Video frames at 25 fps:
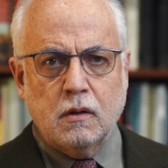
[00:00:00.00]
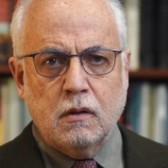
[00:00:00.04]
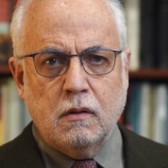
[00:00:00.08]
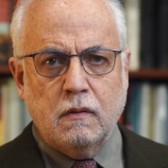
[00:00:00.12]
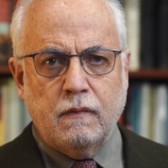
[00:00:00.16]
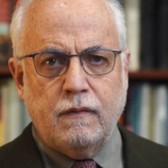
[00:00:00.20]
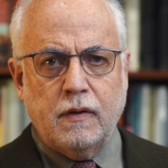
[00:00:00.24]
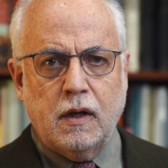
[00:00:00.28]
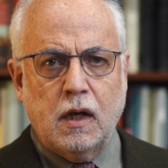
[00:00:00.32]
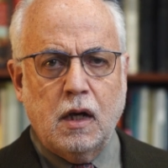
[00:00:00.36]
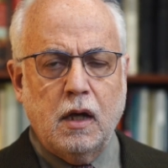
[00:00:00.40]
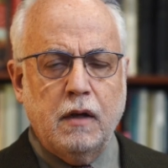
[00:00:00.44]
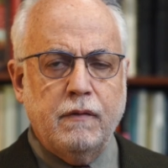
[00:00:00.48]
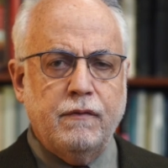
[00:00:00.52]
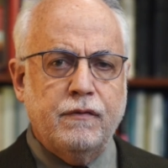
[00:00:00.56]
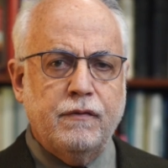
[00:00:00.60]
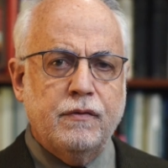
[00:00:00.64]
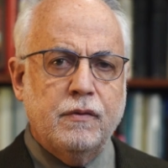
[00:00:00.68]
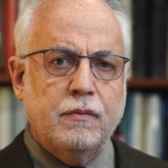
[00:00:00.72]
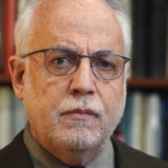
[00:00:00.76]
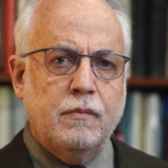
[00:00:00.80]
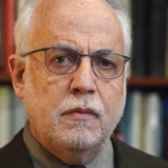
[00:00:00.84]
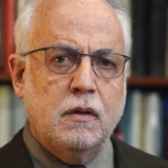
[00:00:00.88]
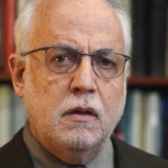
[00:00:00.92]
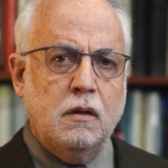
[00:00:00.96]
5.
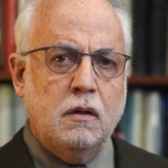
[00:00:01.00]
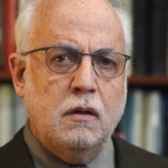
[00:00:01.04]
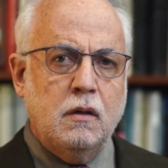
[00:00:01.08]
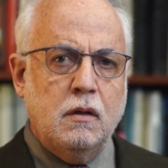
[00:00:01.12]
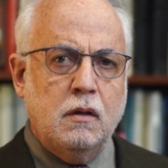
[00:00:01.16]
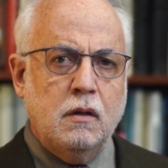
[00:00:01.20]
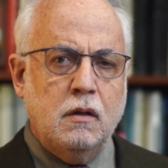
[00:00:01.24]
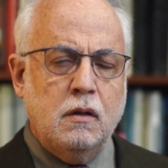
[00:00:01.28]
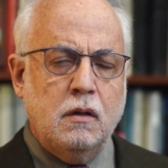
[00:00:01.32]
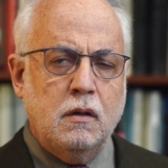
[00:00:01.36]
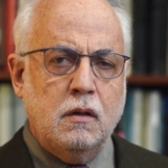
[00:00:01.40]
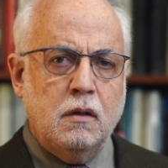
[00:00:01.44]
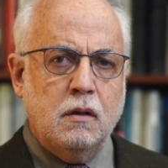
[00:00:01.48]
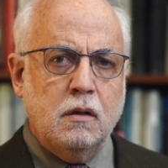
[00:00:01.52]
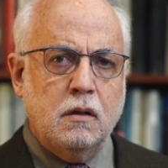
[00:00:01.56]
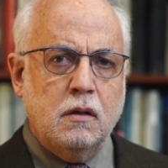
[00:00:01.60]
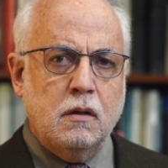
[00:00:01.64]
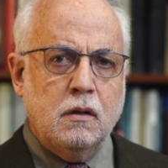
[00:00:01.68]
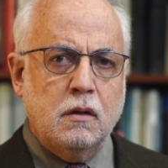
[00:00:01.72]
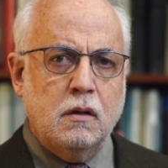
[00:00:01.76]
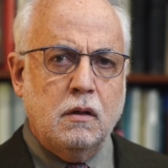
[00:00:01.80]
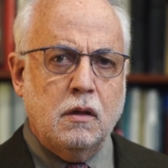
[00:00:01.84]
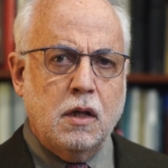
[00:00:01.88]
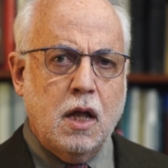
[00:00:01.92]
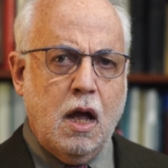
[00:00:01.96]

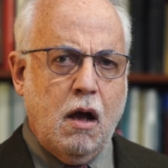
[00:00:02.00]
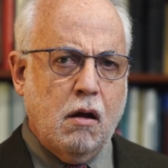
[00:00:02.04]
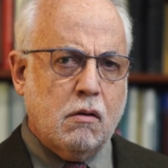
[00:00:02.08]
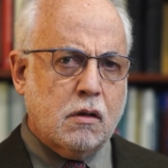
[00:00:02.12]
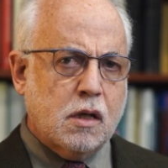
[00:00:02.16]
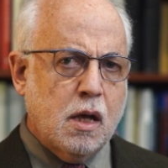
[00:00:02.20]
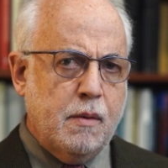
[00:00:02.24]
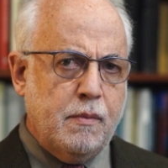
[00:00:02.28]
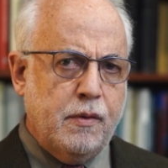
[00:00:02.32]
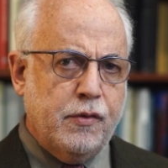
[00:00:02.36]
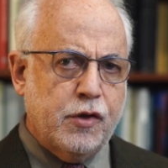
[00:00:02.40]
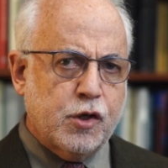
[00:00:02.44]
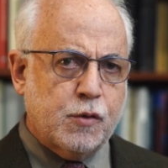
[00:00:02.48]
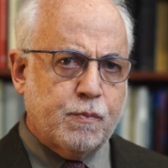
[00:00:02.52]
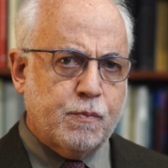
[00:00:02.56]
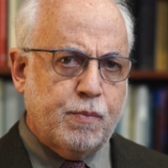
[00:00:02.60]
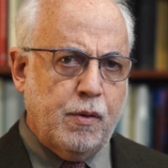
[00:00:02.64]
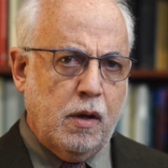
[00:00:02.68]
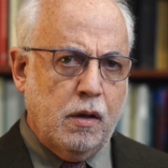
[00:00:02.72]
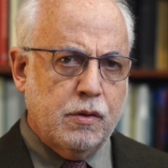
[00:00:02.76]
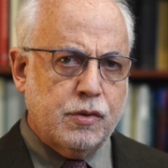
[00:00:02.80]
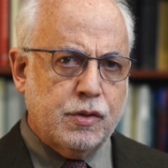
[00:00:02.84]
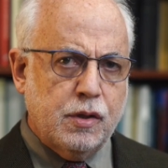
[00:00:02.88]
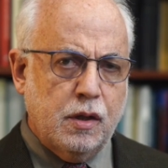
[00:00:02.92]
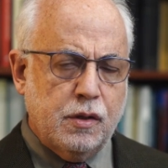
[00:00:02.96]
The outcome of this
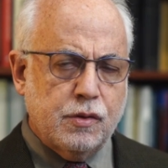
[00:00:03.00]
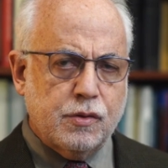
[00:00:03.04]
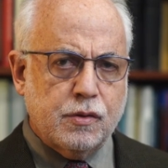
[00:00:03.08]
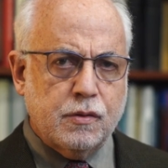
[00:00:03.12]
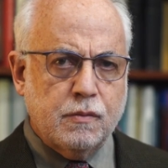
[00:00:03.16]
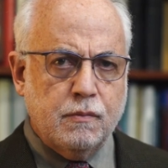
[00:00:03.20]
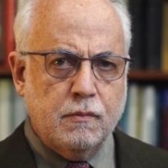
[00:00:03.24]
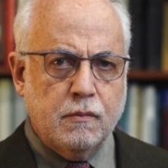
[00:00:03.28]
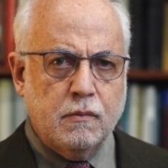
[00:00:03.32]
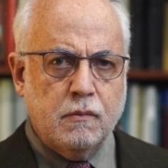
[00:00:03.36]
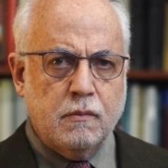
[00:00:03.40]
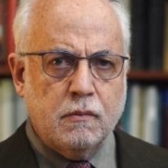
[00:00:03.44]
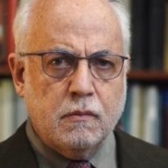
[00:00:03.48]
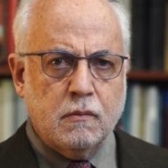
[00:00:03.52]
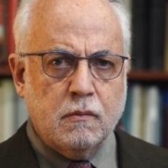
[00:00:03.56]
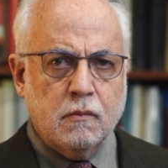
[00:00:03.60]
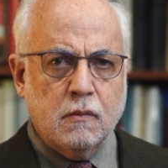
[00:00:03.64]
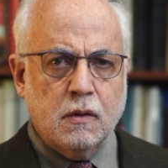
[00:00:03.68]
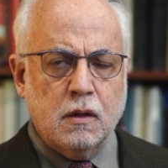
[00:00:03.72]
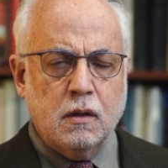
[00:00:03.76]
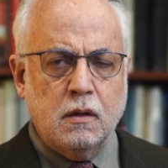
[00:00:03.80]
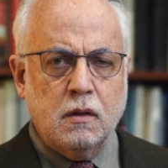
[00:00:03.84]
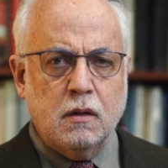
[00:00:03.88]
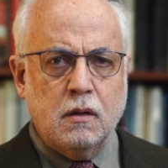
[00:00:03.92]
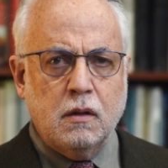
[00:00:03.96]
process,
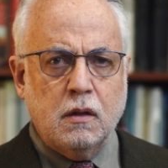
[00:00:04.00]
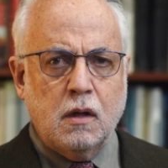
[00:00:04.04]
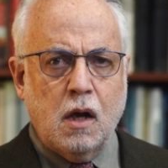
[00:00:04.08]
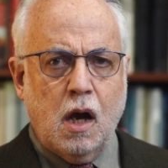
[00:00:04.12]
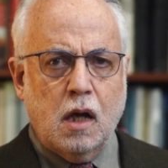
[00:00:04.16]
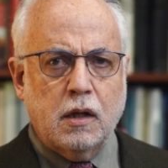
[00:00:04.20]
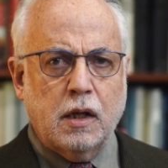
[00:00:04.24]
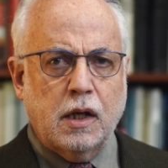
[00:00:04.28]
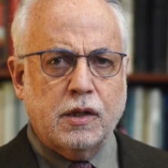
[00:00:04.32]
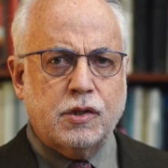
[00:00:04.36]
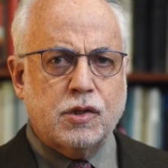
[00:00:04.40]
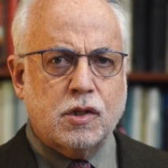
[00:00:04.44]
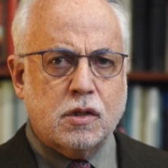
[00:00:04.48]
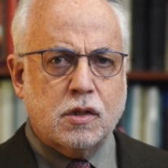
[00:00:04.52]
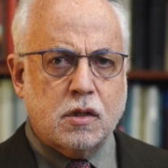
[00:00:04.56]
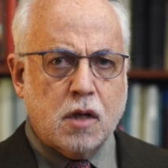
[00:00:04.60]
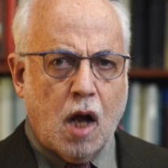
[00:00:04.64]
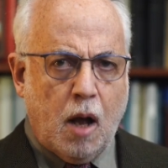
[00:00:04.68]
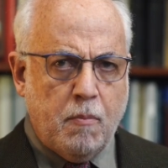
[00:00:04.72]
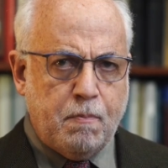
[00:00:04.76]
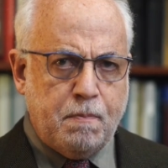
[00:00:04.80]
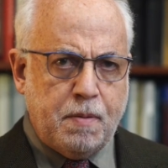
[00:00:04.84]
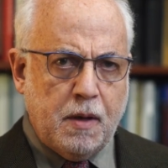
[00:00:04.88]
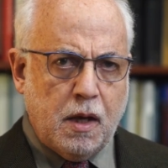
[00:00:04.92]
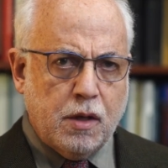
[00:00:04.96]
unless
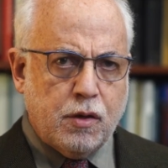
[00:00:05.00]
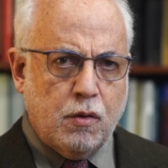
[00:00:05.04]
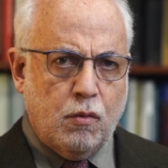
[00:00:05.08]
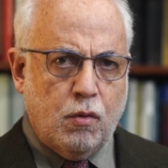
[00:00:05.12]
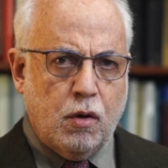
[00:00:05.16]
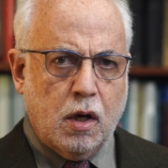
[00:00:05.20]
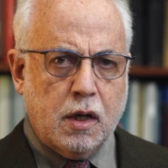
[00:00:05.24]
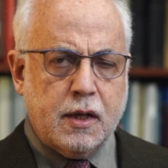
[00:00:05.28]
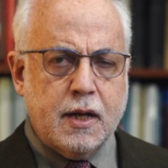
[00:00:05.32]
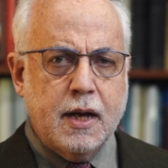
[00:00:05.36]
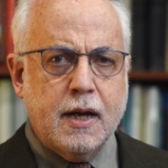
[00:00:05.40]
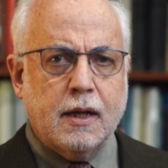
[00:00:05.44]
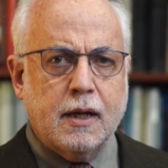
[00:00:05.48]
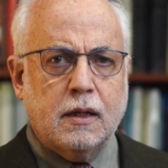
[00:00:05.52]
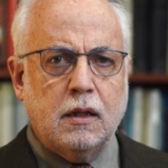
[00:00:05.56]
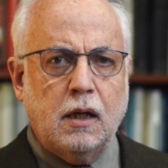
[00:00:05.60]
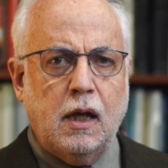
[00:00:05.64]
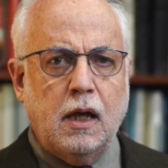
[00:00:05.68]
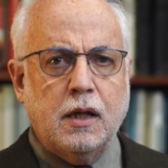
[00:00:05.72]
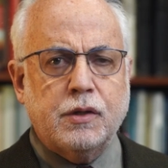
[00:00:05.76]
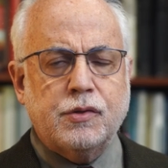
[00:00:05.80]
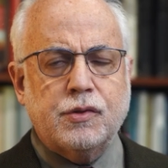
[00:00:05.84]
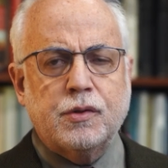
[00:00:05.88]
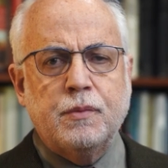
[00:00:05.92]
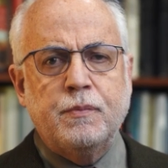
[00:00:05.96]
stopped by the working
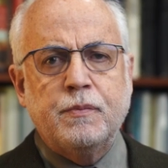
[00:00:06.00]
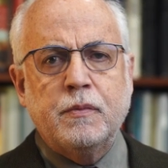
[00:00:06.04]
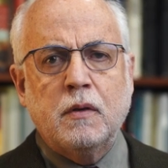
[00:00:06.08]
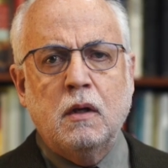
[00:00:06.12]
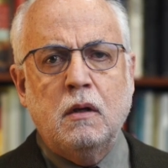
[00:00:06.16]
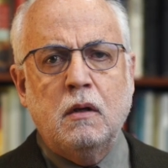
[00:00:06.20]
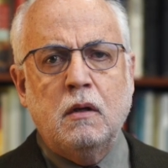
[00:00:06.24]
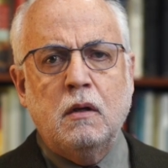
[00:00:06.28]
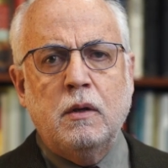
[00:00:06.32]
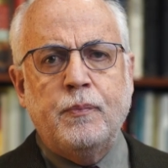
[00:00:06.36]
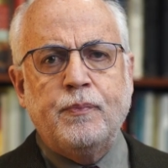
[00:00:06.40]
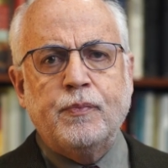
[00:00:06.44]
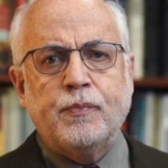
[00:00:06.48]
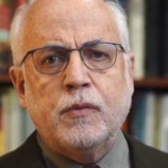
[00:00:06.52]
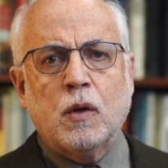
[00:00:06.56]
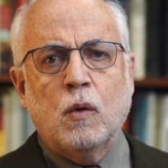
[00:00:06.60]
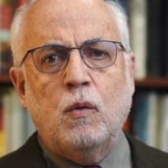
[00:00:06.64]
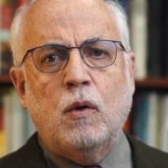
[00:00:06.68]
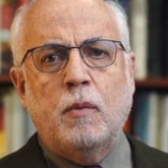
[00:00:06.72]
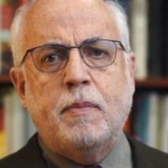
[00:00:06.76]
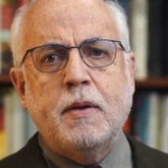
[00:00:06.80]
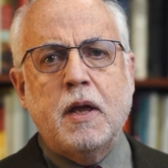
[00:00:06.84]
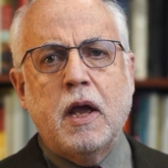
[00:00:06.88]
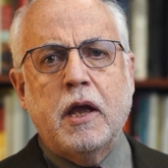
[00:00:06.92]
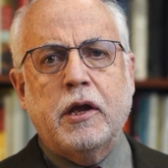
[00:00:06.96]
class,
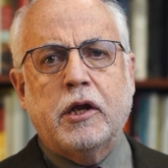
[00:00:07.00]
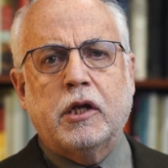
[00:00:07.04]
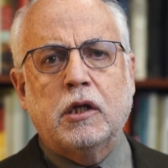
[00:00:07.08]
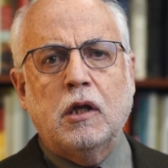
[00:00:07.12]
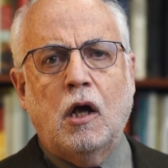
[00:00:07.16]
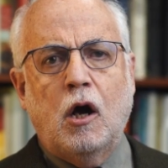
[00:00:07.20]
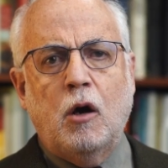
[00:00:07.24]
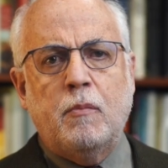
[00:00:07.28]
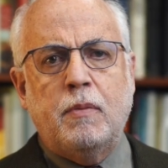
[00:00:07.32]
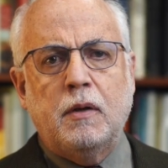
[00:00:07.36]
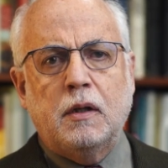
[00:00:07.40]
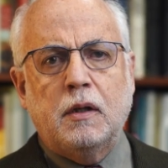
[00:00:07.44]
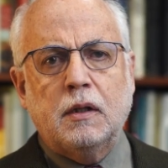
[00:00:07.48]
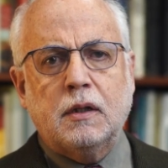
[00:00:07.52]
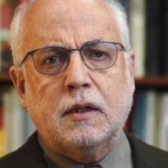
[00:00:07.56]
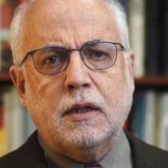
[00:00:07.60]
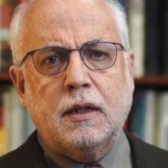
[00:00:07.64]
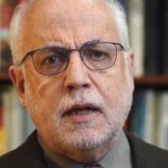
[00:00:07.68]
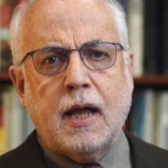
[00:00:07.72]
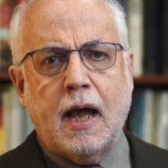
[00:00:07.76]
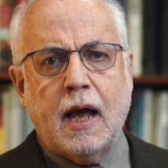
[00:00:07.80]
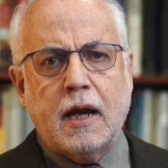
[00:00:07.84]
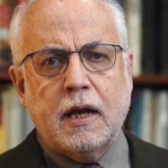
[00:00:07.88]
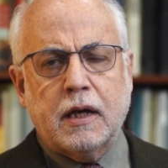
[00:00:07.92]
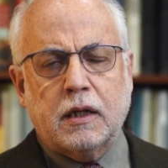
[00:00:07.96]
will be a global
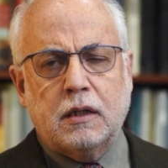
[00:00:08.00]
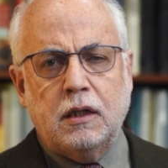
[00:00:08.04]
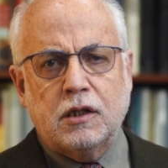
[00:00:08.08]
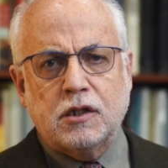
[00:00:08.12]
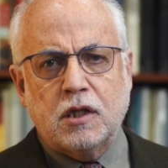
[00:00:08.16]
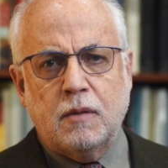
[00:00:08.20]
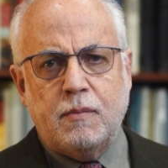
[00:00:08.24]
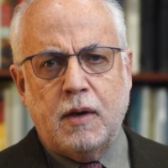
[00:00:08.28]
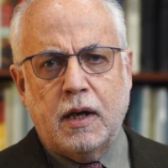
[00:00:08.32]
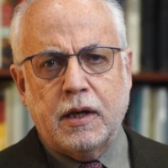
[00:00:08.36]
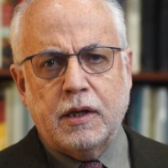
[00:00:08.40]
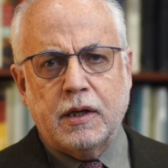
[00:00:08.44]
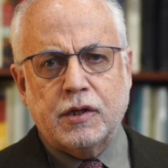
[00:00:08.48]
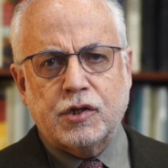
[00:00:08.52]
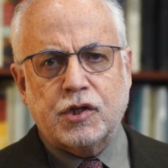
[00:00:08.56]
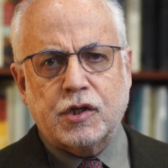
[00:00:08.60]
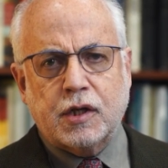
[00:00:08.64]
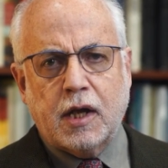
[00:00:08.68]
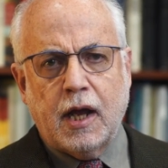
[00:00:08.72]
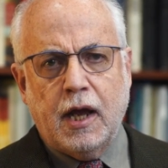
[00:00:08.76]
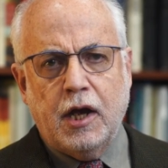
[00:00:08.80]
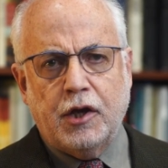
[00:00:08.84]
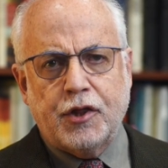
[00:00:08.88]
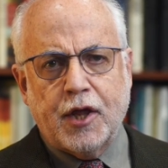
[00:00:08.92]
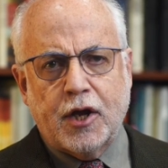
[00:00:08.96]
cataclysm on a
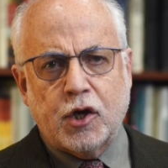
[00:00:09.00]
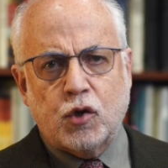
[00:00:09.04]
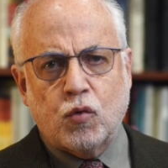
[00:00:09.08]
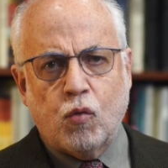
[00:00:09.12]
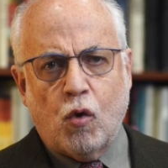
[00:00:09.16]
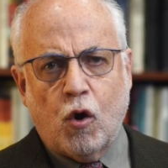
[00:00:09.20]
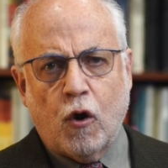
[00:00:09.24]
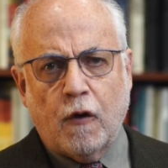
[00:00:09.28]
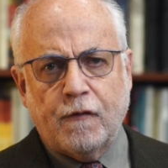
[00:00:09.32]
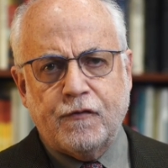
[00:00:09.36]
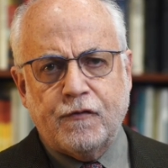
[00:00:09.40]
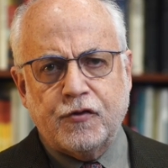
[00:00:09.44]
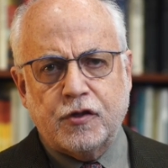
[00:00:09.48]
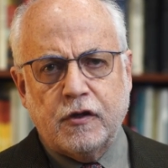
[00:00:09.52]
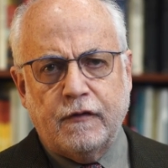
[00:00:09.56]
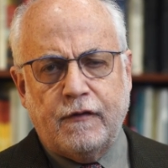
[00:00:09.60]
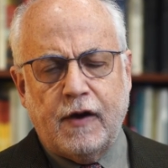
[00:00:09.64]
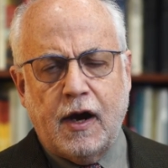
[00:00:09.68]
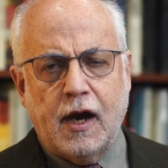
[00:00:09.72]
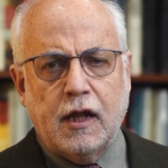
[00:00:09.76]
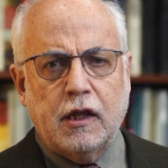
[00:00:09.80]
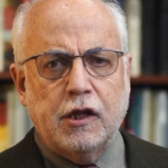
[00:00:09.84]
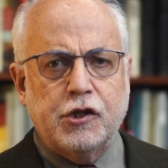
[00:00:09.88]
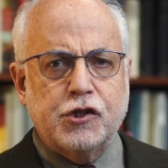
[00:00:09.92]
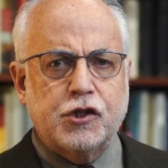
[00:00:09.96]
scale that dwarfs the
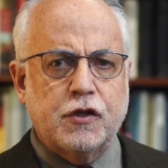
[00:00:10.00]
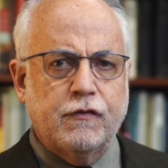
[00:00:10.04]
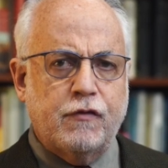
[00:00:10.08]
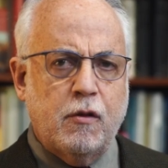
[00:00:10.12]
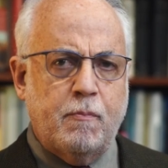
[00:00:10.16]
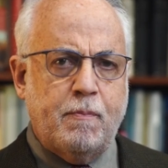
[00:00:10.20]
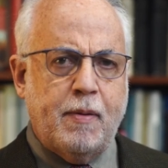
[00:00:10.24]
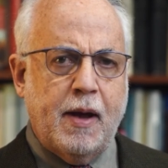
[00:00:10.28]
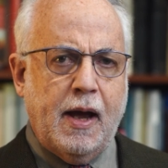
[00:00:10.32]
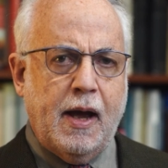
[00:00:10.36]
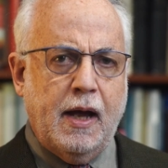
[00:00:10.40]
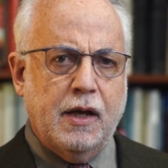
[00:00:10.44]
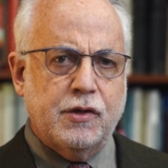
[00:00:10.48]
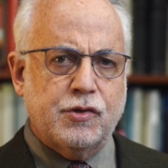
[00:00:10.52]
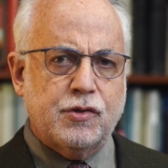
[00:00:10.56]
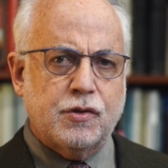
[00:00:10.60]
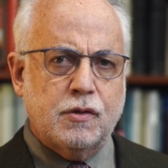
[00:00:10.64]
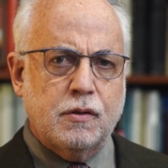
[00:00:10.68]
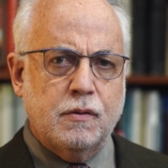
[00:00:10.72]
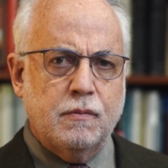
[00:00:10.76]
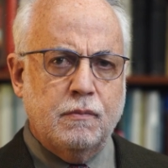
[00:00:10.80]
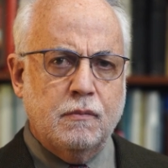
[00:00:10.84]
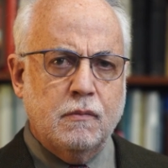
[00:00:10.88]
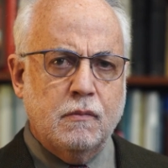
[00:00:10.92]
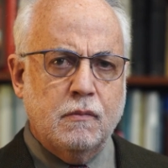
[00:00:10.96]
violence of the past.